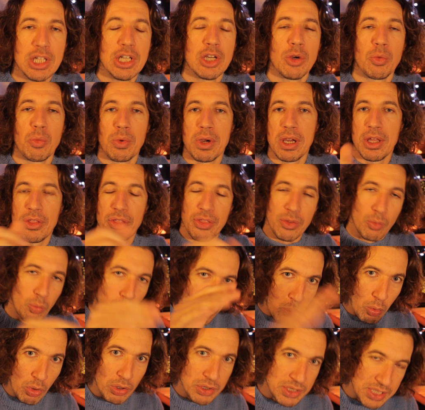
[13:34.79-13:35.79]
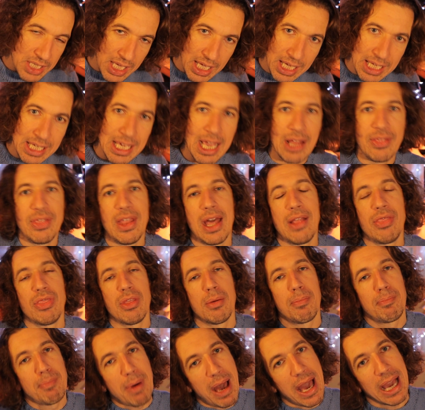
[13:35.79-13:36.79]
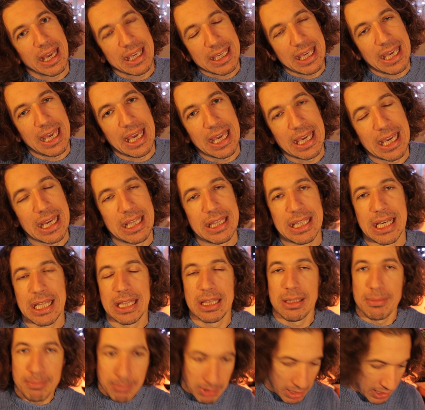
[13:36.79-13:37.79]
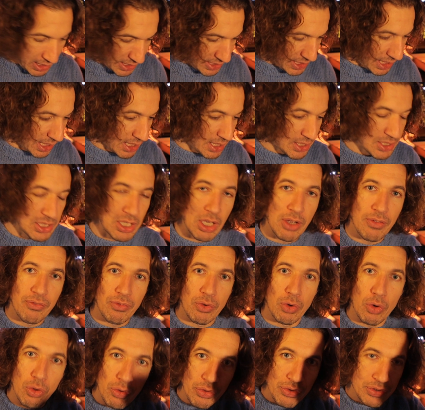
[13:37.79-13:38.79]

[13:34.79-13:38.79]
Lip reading: with wadding and then the backing and then the binding and so forth.